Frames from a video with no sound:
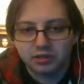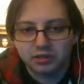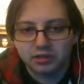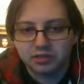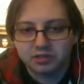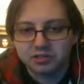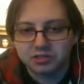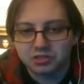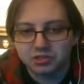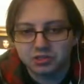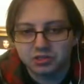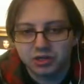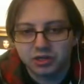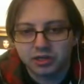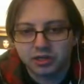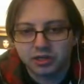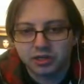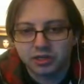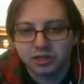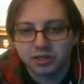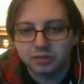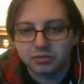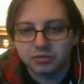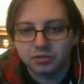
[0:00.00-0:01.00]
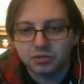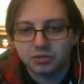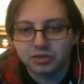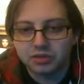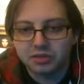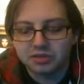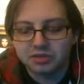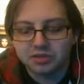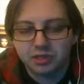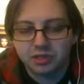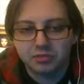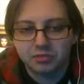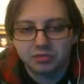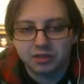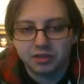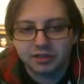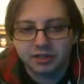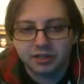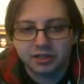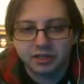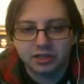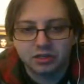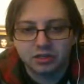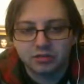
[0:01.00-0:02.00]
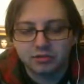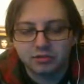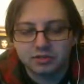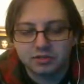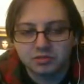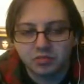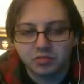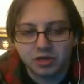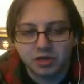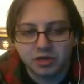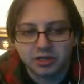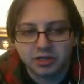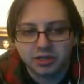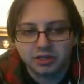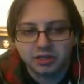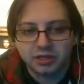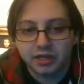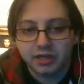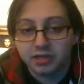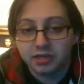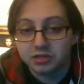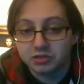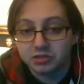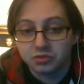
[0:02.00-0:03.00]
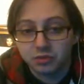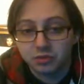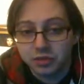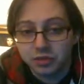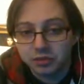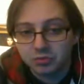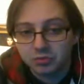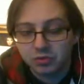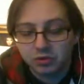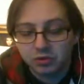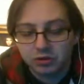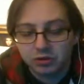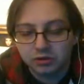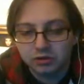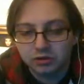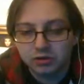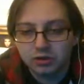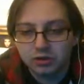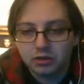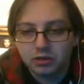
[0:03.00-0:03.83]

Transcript: He doesn't try to keep doing the same thing that his body can't do anymore,